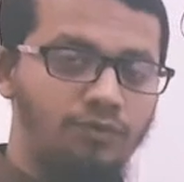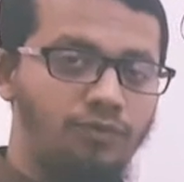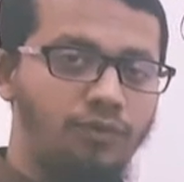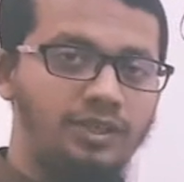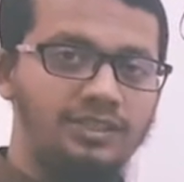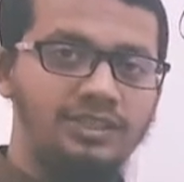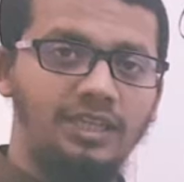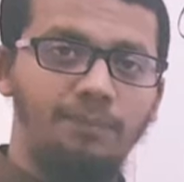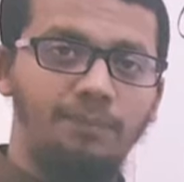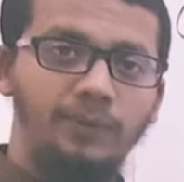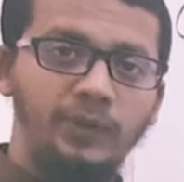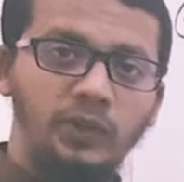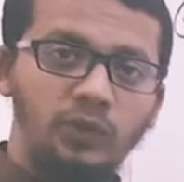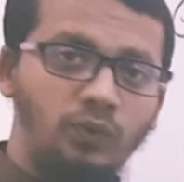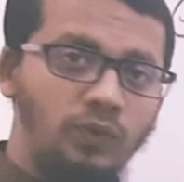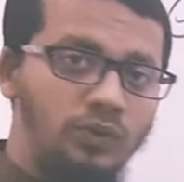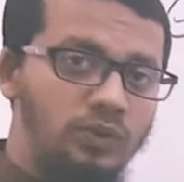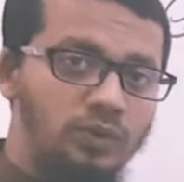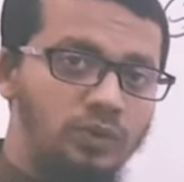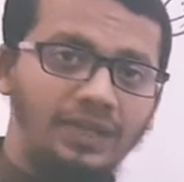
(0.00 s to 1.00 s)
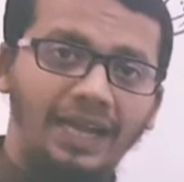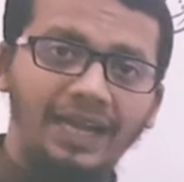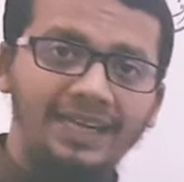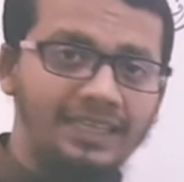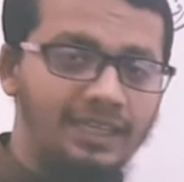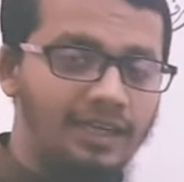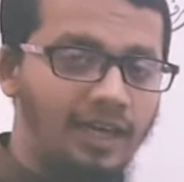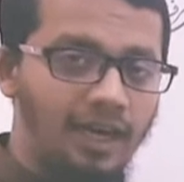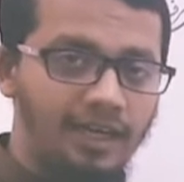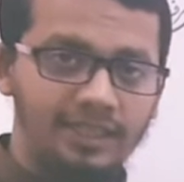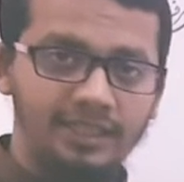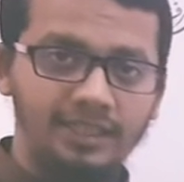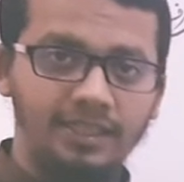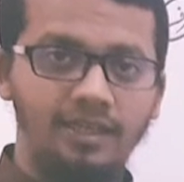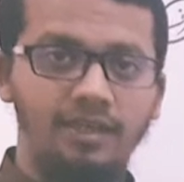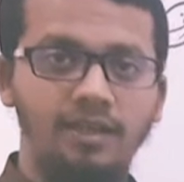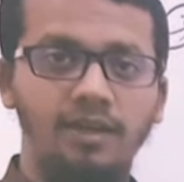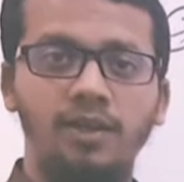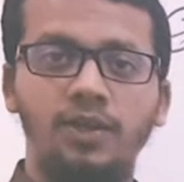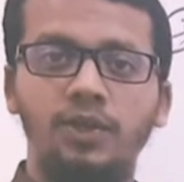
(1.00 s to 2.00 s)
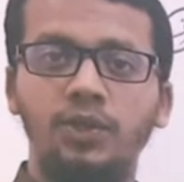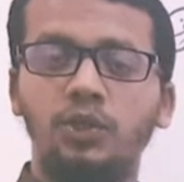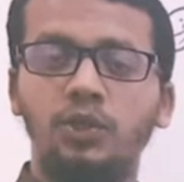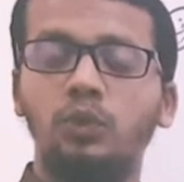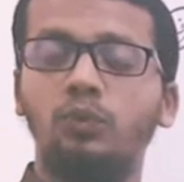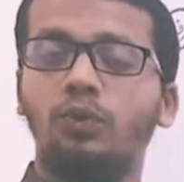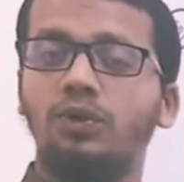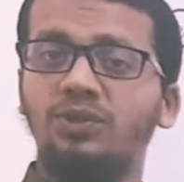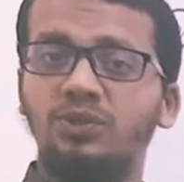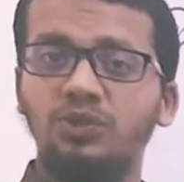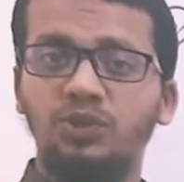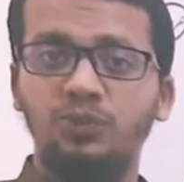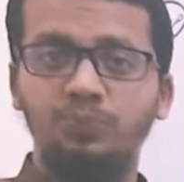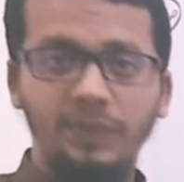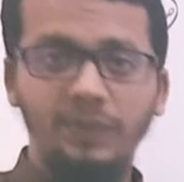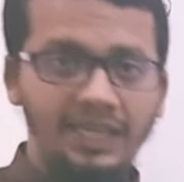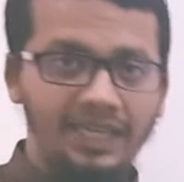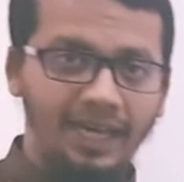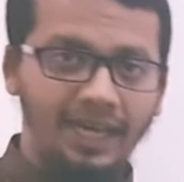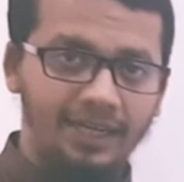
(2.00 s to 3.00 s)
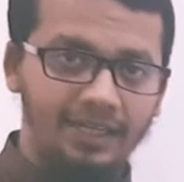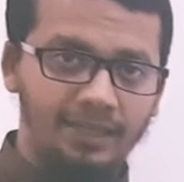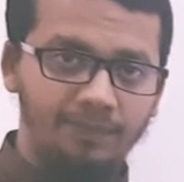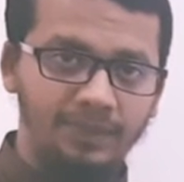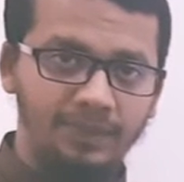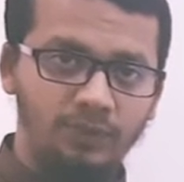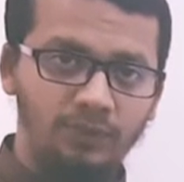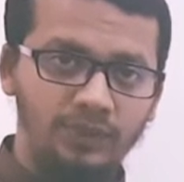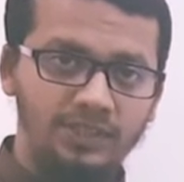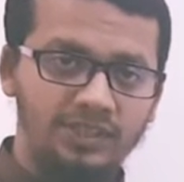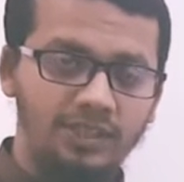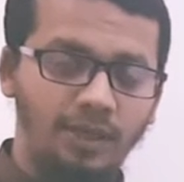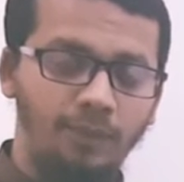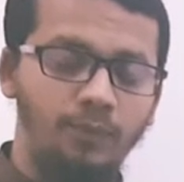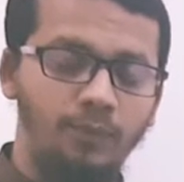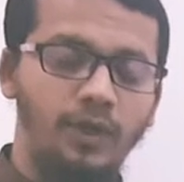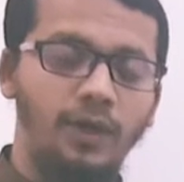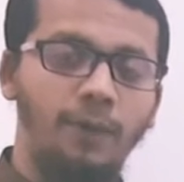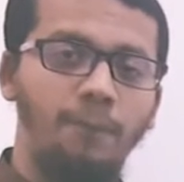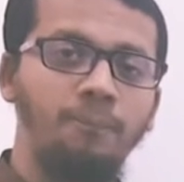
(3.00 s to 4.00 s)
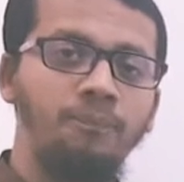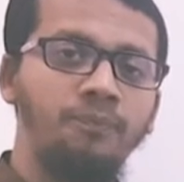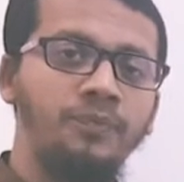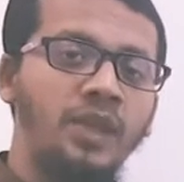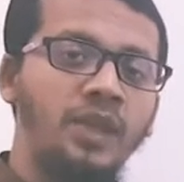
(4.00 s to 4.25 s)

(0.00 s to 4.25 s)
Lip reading: For example, you want to write an article, you want to speak Arabic with someone.